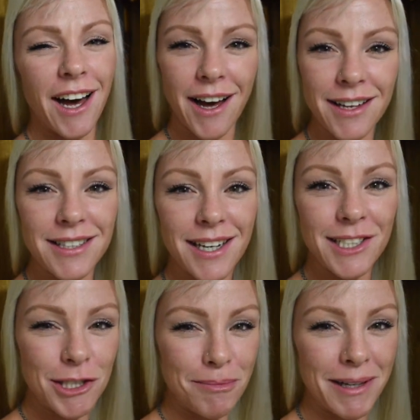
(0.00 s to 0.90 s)
cards,
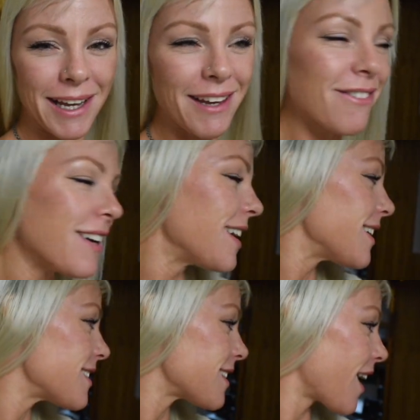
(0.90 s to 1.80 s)
I do believe.
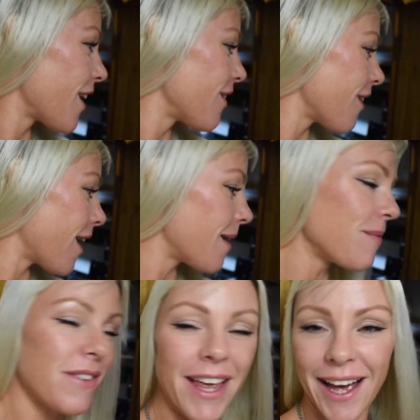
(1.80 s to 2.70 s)
So
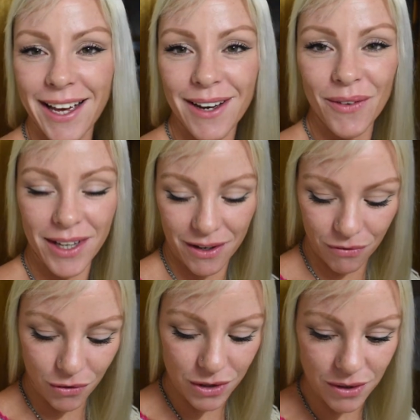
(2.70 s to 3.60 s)
um, yeah, we're looking
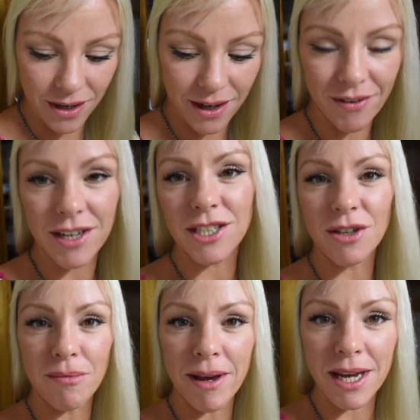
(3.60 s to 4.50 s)
forward to it. I've actually
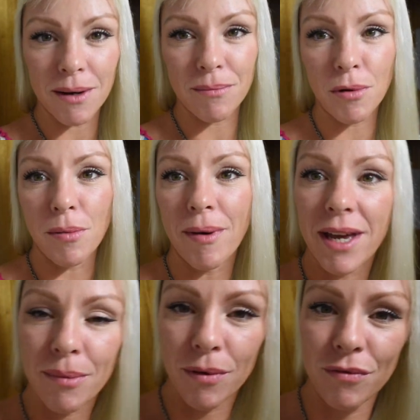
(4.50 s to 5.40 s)
got makeup, proper
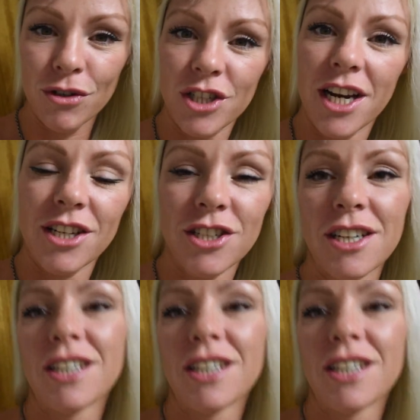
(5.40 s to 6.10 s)
makeup on for a change,